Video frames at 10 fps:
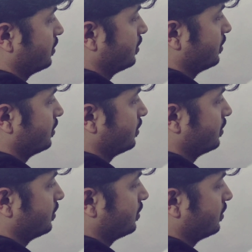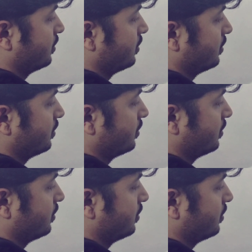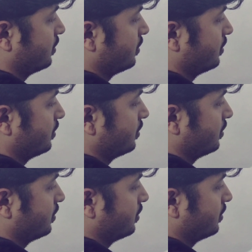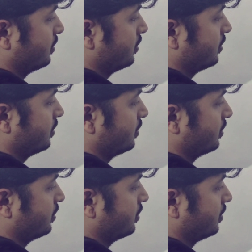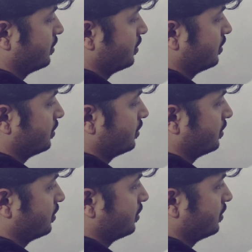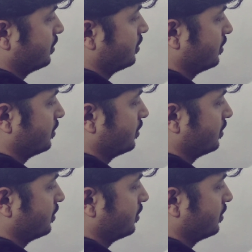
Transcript: [no speech]